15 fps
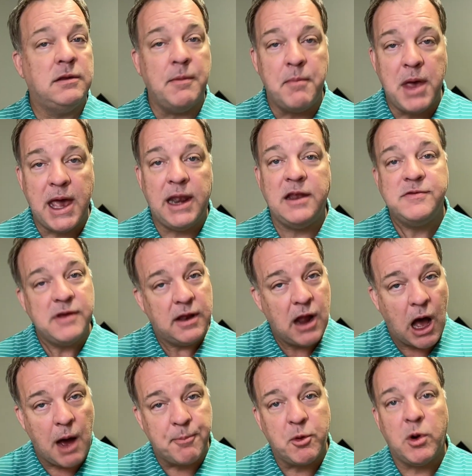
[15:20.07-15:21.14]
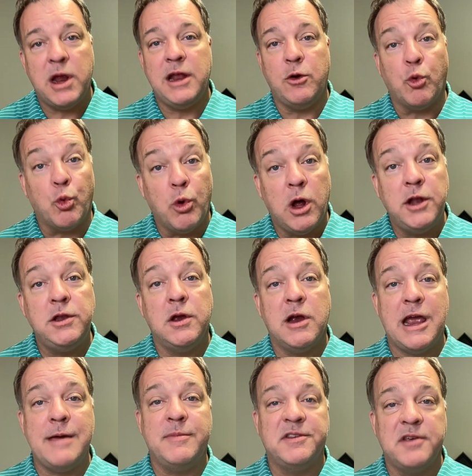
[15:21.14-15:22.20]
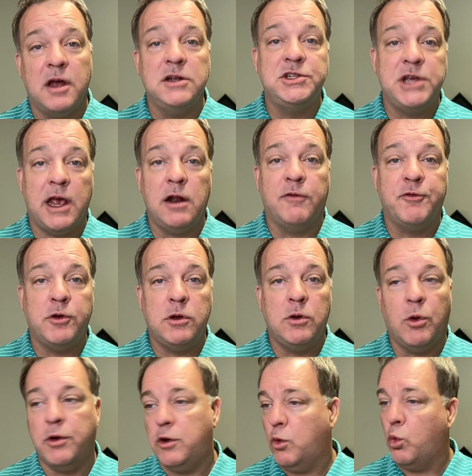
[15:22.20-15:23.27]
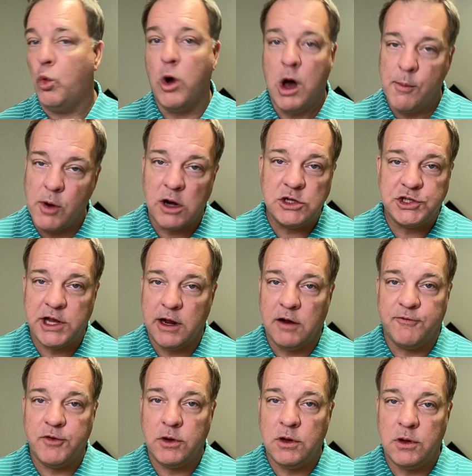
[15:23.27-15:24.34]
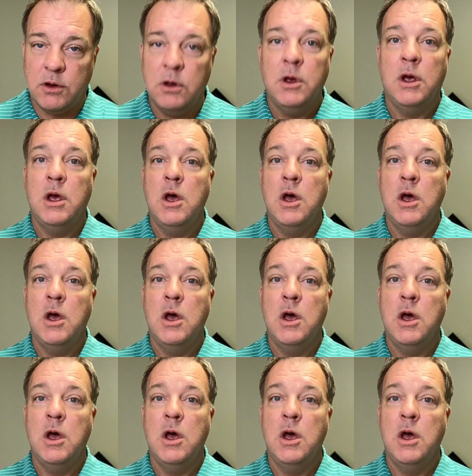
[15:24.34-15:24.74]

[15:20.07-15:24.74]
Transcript: to manage and operate and run your Amazon channel for you or your Walmart channel for you,